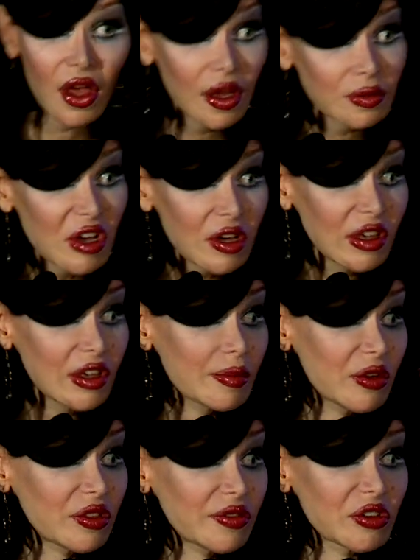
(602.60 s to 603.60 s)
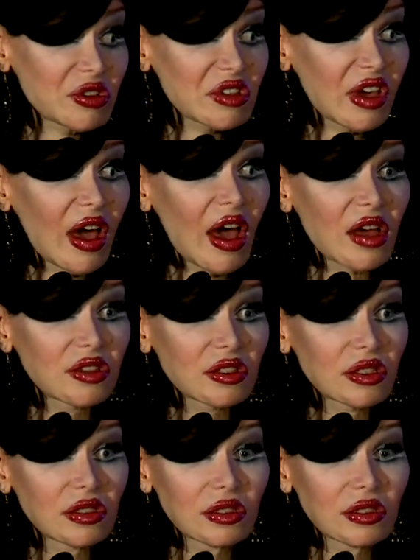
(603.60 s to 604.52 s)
I'm talking about the first cut.